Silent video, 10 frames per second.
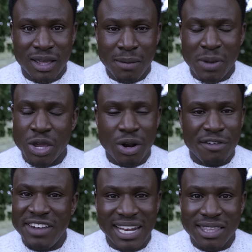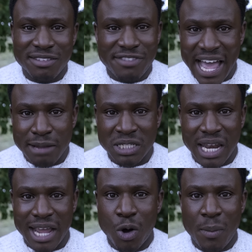but you're not feeling the vibes. You're
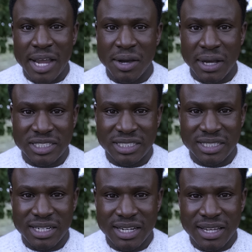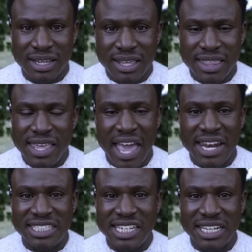like, oh my gosh, the
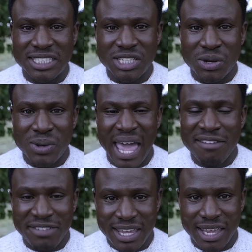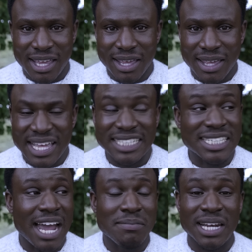energy is so heavy here. It's
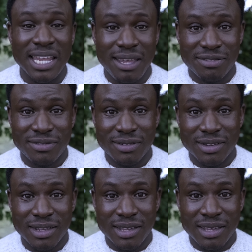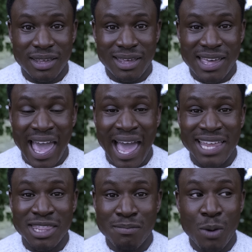time to leave.
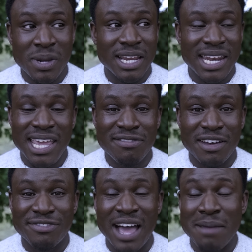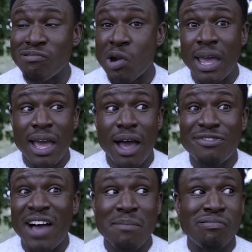And the moment you leave, a fight broke, a
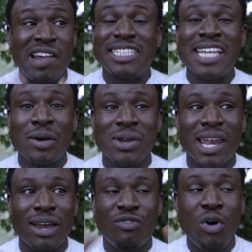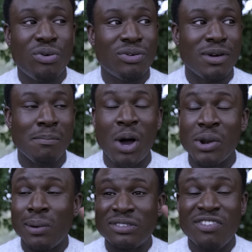fight breaks out. You're like, whew,
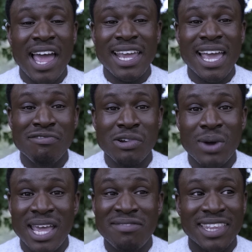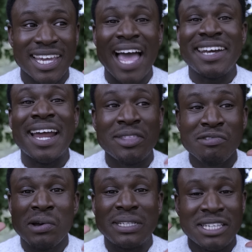bottles flying everywhere. Even the cat down the
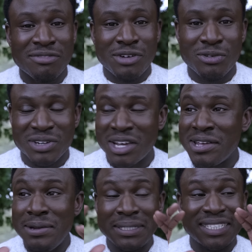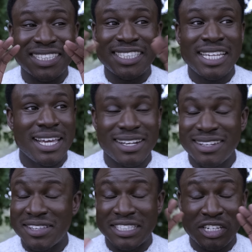road is involved. You should see it. It's